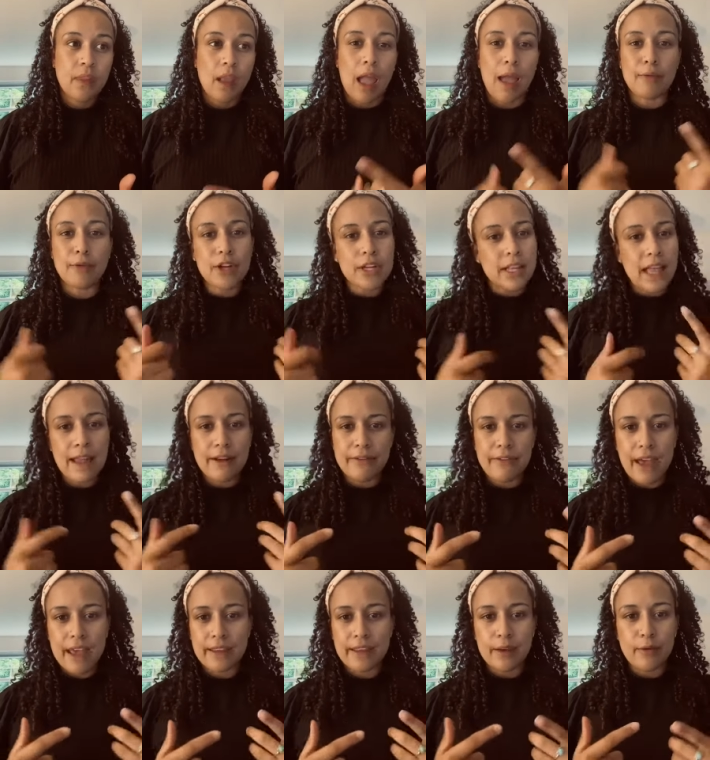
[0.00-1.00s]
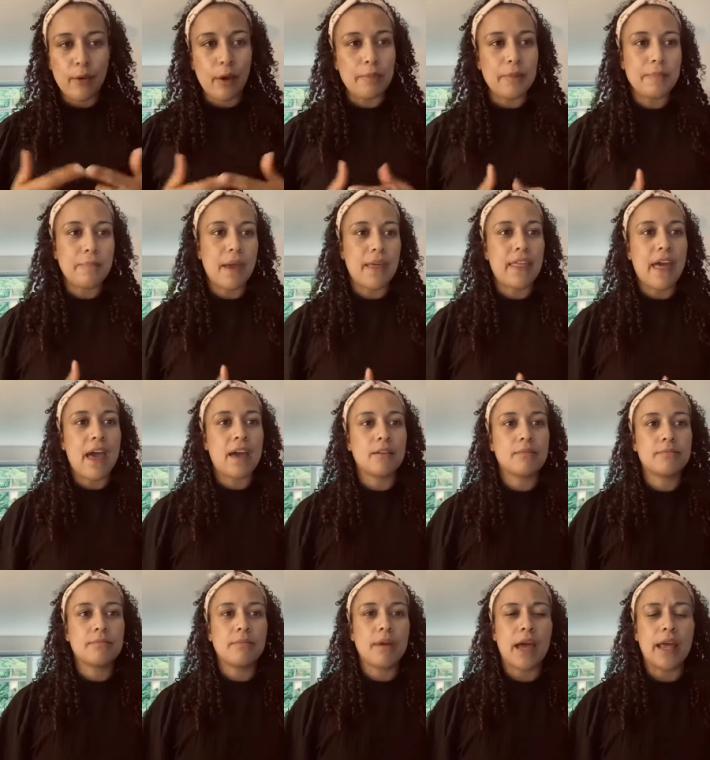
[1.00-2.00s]
I'm going to clarify like what I mean by
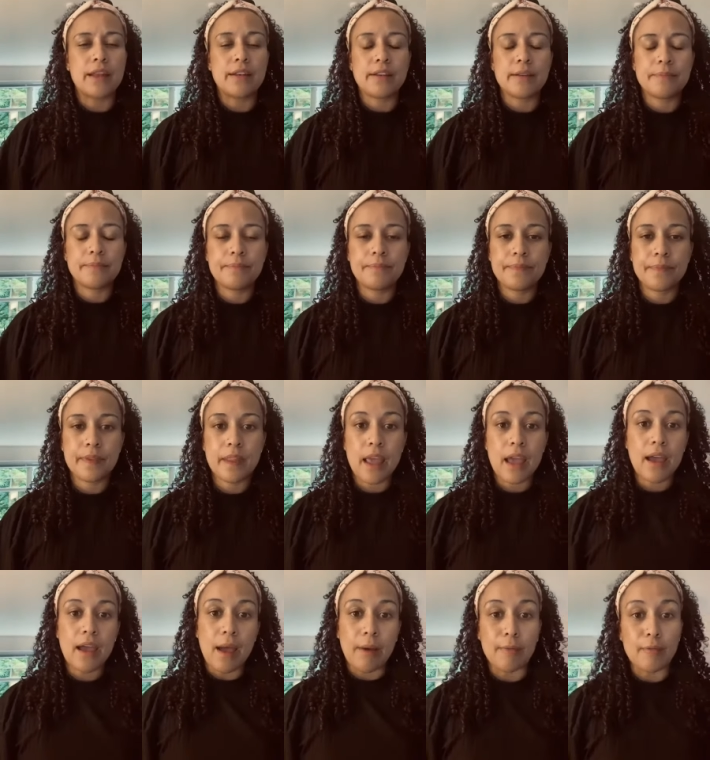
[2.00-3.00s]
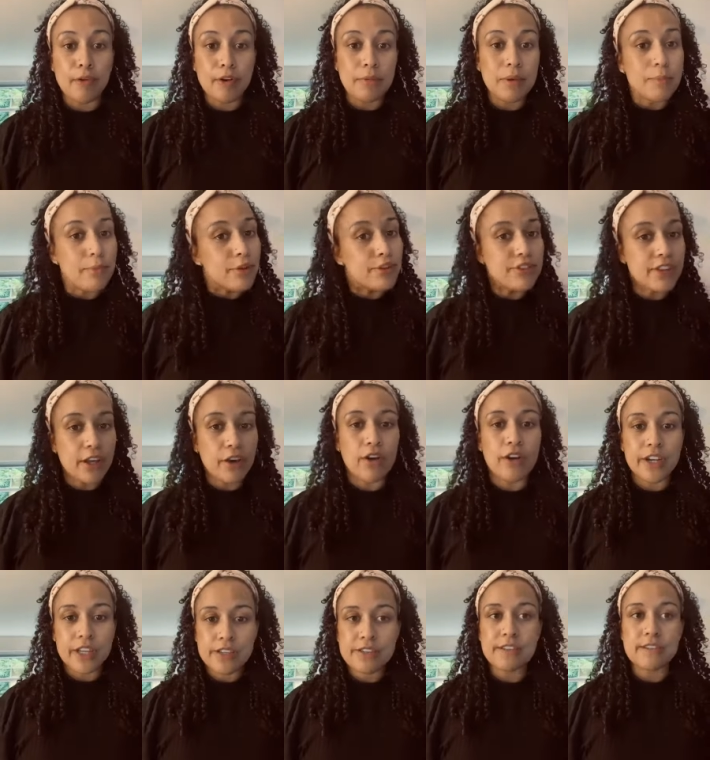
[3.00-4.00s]
that, and I'm going to be brutally
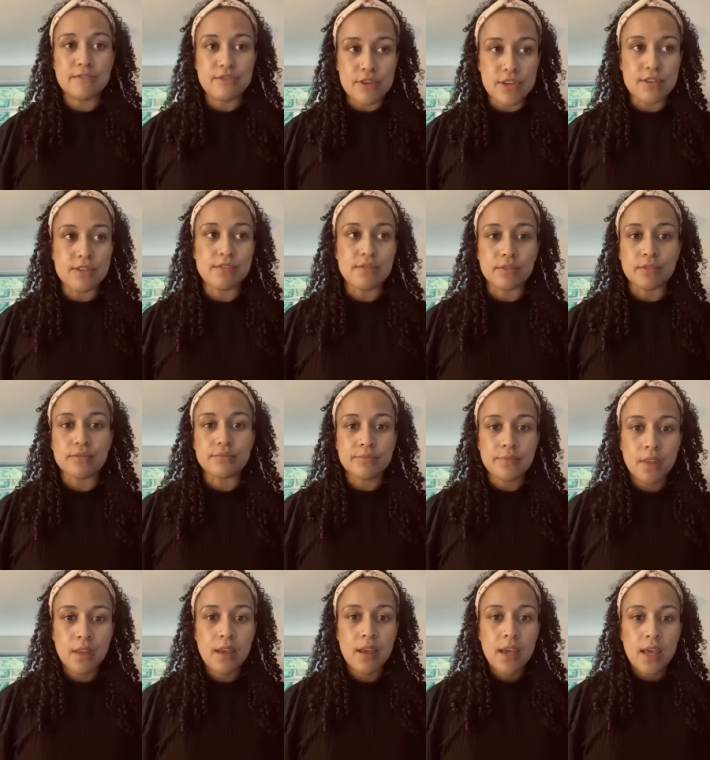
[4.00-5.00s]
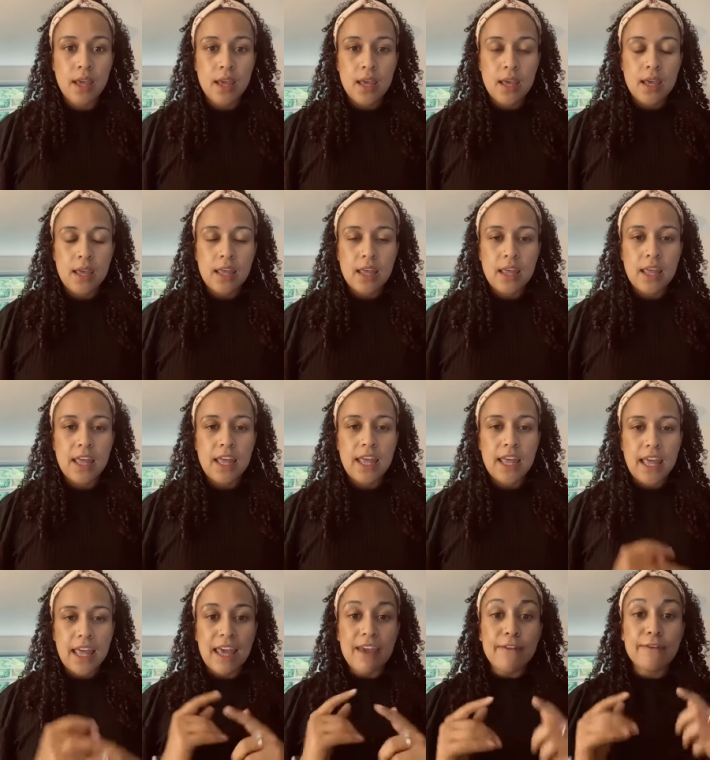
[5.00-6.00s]
honest in doing so.
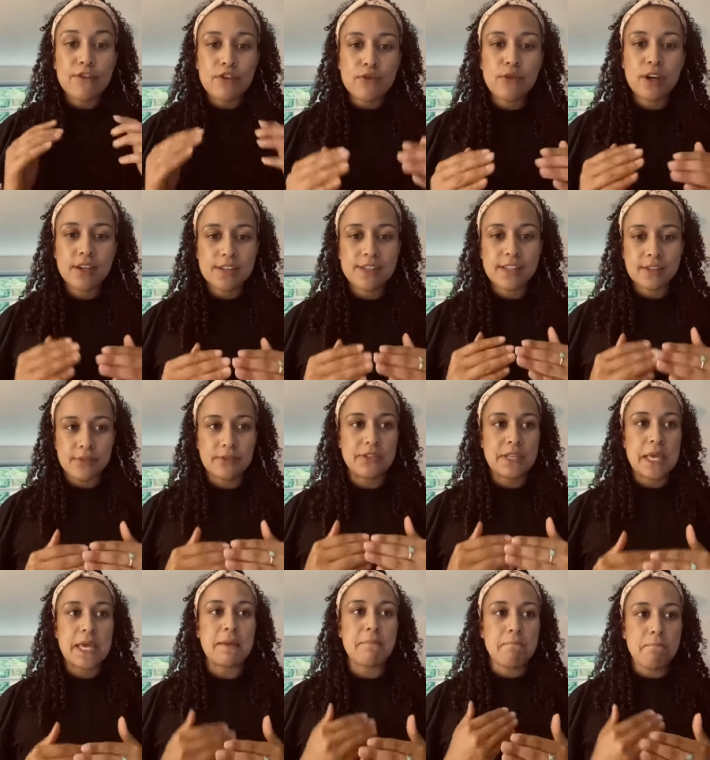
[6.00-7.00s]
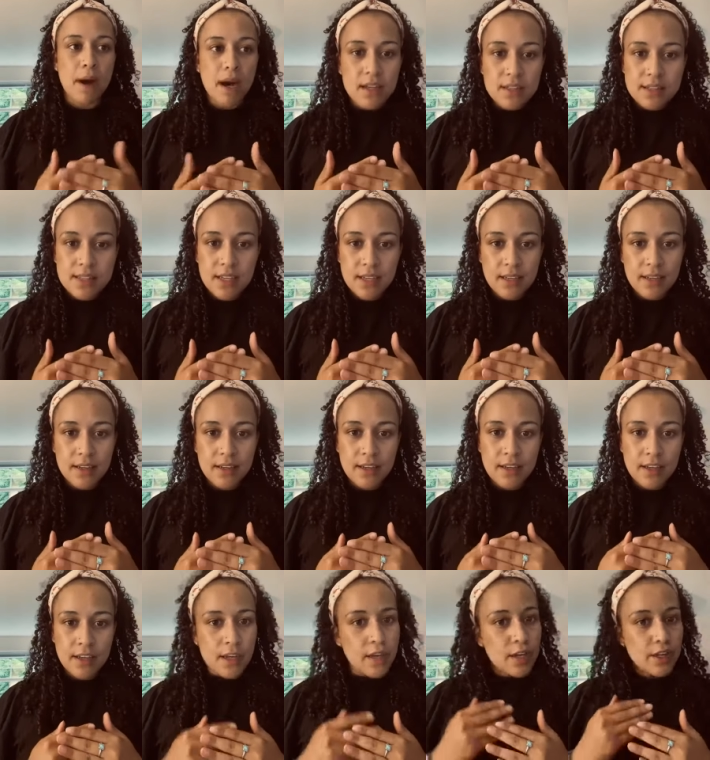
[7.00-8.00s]
If you are still saying but
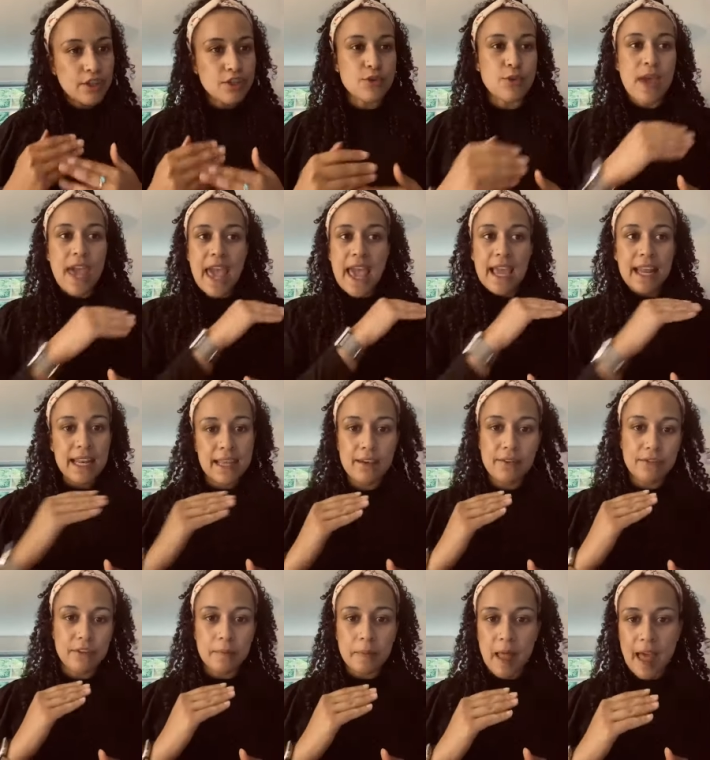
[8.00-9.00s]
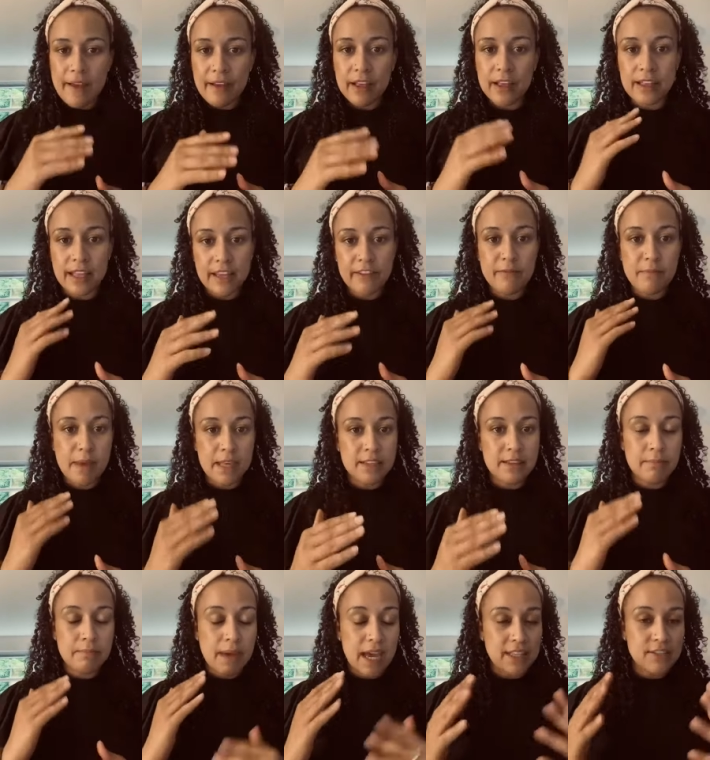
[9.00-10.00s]
to any of the Black Lives
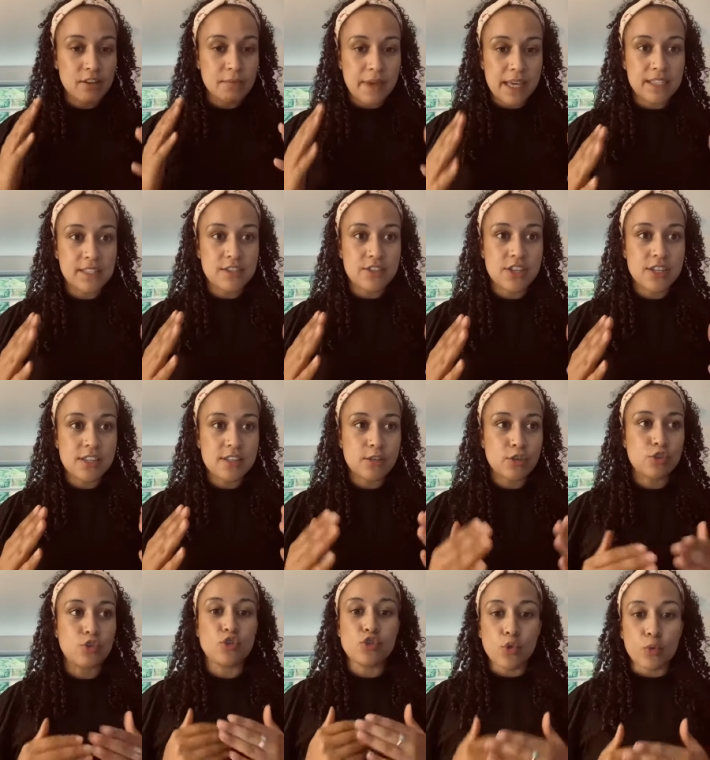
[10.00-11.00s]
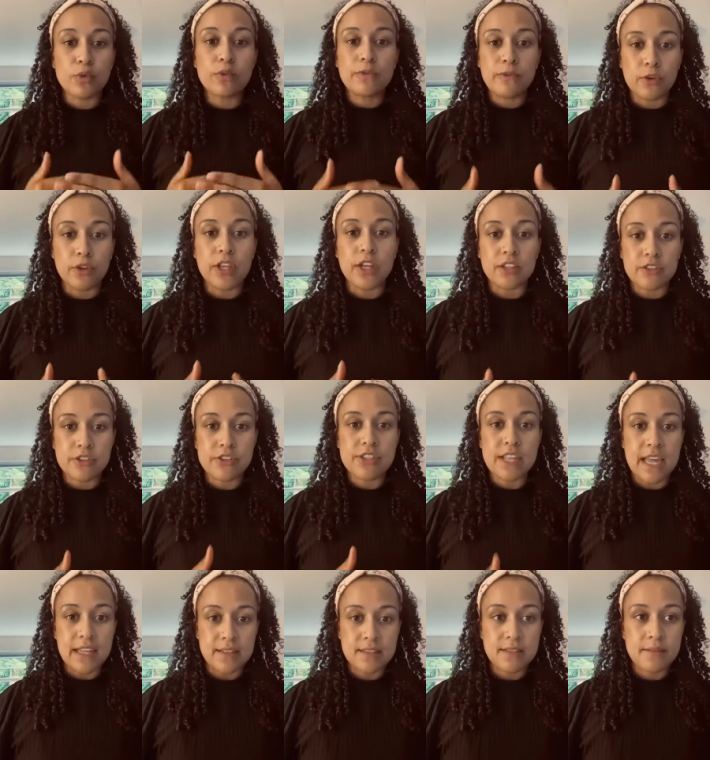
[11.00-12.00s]
Matter messages, you don't fully
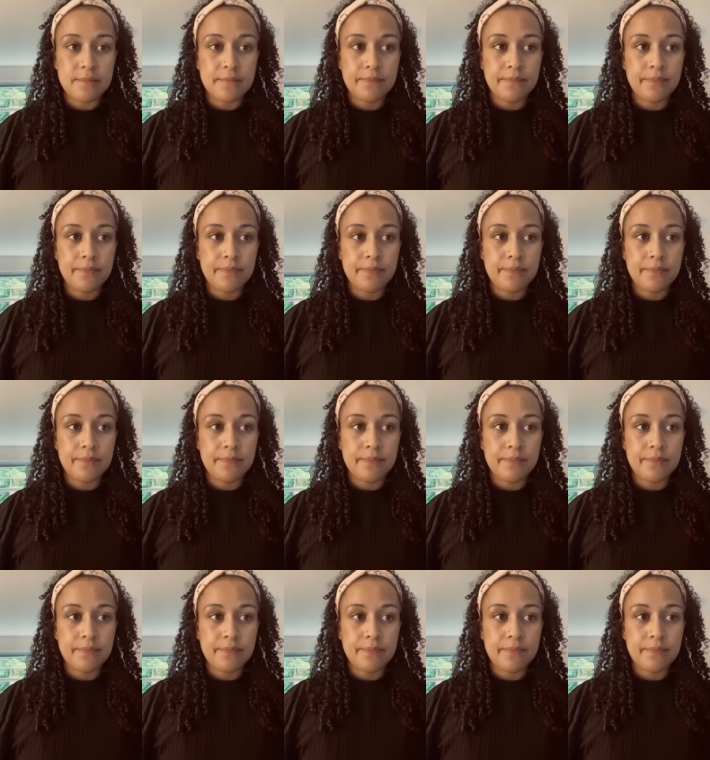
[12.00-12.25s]
understand.